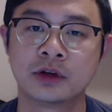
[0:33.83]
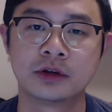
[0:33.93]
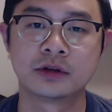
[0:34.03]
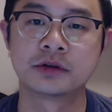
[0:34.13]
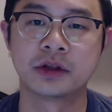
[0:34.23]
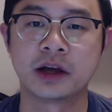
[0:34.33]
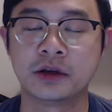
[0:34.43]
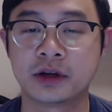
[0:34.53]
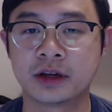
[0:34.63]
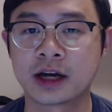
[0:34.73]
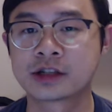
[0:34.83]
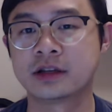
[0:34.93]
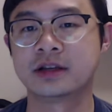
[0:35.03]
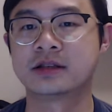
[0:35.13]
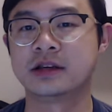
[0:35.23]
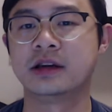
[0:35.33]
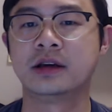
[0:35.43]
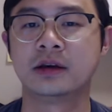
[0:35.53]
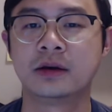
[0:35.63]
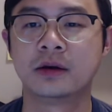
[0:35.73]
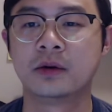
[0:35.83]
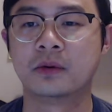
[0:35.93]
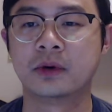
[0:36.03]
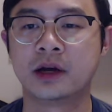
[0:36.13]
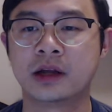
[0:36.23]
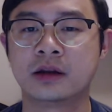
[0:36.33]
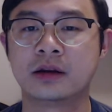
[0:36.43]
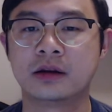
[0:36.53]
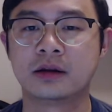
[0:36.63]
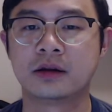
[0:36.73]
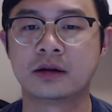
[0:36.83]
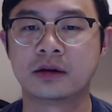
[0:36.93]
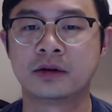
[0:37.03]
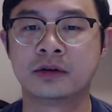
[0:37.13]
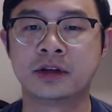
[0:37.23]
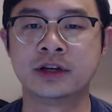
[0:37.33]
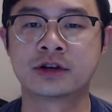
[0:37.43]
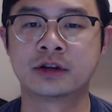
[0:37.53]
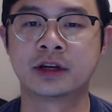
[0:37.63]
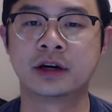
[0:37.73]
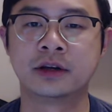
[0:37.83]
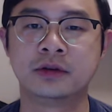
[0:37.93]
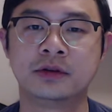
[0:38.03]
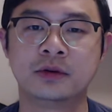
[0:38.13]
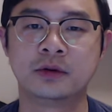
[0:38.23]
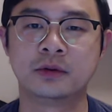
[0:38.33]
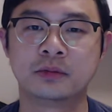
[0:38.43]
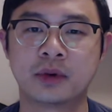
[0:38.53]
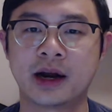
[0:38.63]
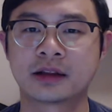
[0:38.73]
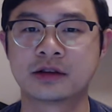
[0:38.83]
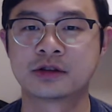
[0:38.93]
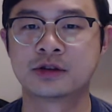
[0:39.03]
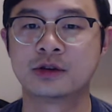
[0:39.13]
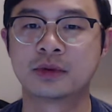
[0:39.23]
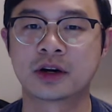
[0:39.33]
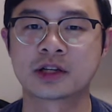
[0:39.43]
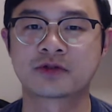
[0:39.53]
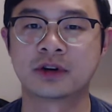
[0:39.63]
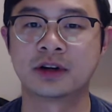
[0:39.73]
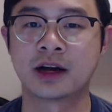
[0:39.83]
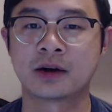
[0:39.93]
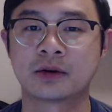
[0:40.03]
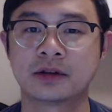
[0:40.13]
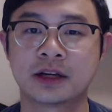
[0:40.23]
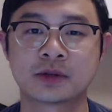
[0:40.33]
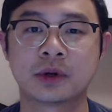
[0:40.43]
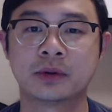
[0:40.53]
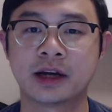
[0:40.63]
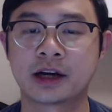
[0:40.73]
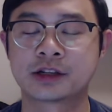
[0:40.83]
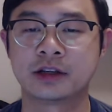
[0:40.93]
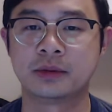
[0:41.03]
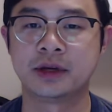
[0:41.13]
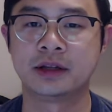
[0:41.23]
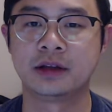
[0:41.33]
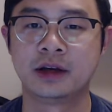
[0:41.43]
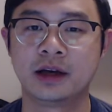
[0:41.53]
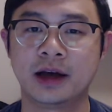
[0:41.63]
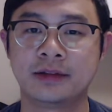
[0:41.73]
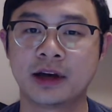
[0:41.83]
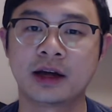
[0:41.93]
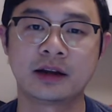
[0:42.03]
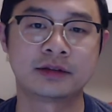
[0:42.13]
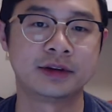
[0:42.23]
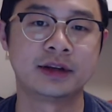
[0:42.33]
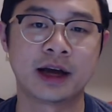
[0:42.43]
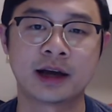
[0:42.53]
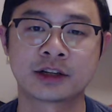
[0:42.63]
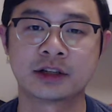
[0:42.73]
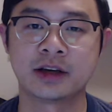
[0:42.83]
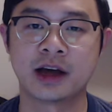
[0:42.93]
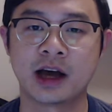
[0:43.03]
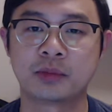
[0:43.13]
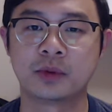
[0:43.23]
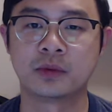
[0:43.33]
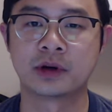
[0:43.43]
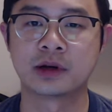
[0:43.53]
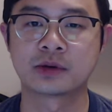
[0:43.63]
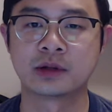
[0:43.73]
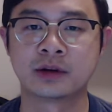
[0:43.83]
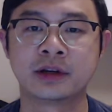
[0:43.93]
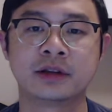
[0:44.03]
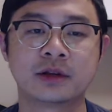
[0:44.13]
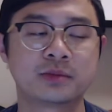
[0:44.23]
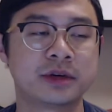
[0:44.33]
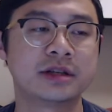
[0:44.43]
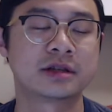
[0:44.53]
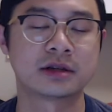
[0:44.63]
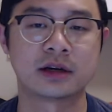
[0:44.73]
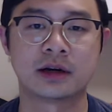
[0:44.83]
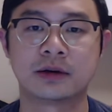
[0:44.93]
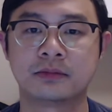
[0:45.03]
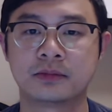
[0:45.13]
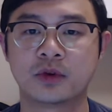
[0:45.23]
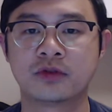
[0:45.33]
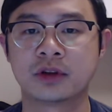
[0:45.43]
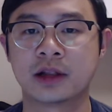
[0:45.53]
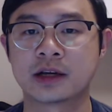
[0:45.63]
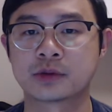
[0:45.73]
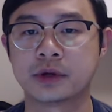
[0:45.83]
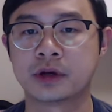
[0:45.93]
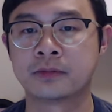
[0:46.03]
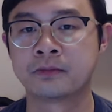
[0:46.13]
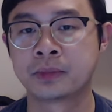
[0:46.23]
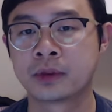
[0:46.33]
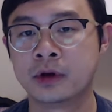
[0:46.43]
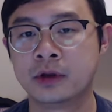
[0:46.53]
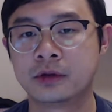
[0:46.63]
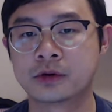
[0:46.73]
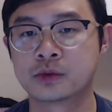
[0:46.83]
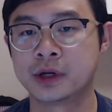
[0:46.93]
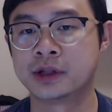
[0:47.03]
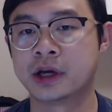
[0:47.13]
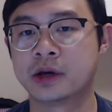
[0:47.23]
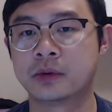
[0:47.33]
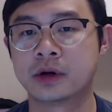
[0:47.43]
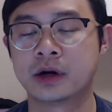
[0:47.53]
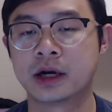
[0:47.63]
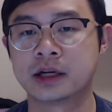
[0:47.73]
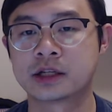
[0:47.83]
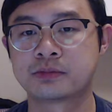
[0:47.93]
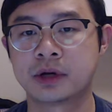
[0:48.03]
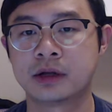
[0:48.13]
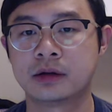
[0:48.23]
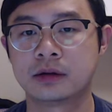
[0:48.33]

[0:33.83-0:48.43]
so that you can actually see when your teacher tell you to practice 2 bars for an hour. That's what we actually mean, and that did actually happen when I was learning this piece over the last week. There was one day where I spent